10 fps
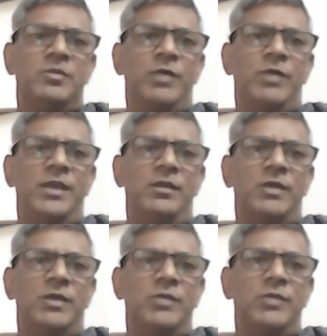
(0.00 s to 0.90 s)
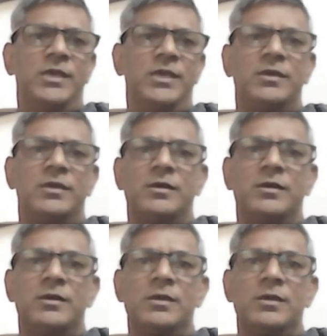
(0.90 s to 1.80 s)
When we
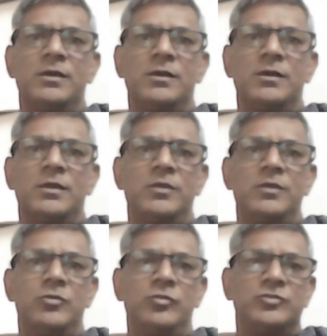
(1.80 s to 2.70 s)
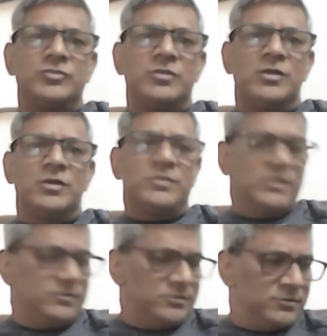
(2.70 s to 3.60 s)
use
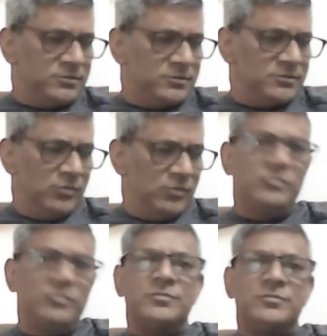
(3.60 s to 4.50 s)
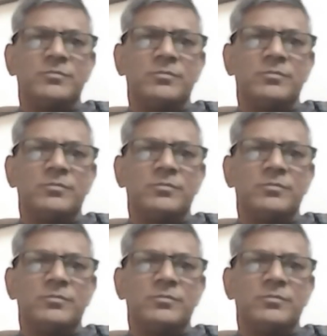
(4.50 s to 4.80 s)
these sounds,